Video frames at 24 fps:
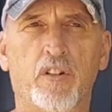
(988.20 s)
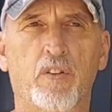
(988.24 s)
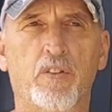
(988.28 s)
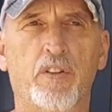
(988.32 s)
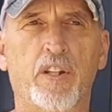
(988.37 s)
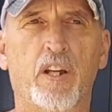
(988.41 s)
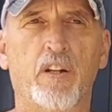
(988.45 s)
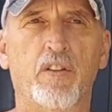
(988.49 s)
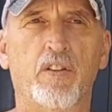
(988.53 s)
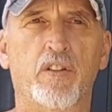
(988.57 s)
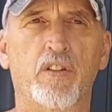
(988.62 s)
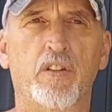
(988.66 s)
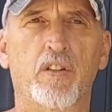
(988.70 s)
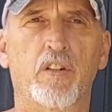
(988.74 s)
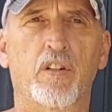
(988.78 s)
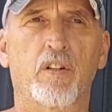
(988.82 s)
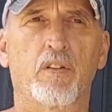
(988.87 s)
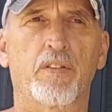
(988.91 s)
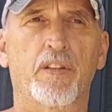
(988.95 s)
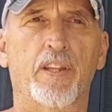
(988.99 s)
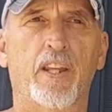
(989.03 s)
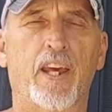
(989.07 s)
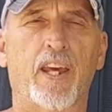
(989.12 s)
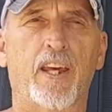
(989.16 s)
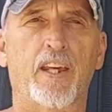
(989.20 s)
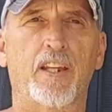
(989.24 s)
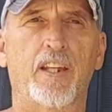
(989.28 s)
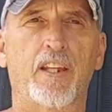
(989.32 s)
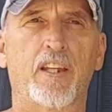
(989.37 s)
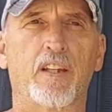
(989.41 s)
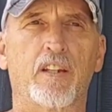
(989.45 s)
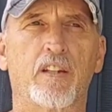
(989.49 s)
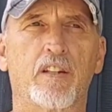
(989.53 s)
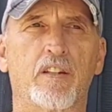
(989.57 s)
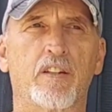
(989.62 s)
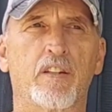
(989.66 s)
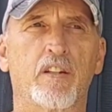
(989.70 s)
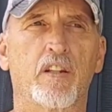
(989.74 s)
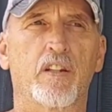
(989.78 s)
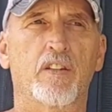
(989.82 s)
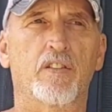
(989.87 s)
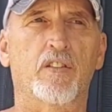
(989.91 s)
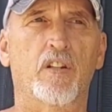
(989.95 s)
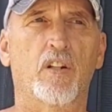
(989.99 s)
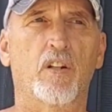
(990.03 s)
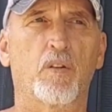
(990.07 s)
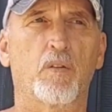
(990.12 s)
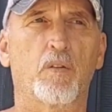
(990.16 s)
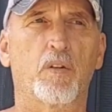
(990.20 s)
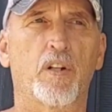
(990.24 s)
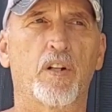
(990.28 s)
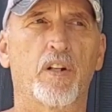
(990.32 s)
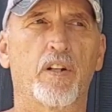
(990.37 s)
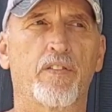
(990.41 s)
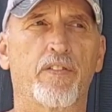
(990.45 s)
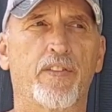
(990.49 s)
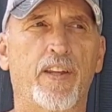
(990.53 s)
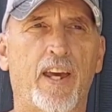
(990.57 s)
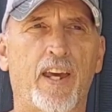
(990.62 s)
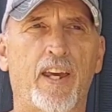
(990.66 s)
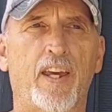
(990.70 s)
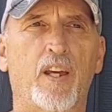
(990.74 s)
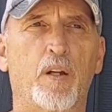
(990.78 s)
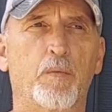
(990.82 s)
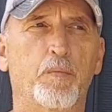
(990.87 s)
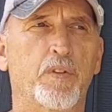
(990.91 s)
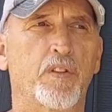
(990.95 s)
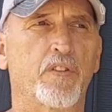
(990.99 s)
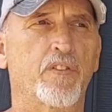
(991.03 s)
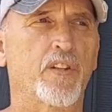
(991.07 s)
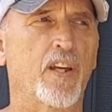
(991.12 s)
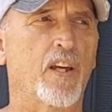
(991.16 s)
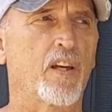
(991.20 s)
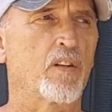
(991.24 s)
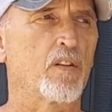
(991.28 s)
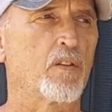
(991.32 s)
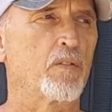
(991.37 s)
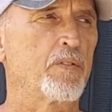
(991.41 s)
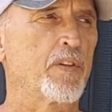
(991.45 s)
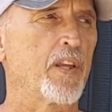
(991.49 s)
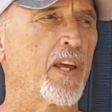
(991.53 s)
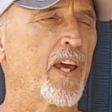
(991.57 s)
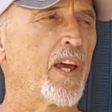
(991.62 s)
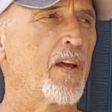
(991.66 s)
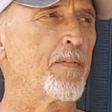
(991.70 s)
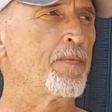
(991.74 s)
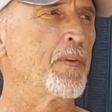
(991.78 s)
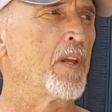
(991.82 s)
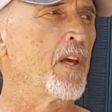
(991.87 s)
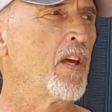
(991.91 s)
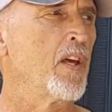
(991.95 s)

turned out good on that end. So that helped us out on that.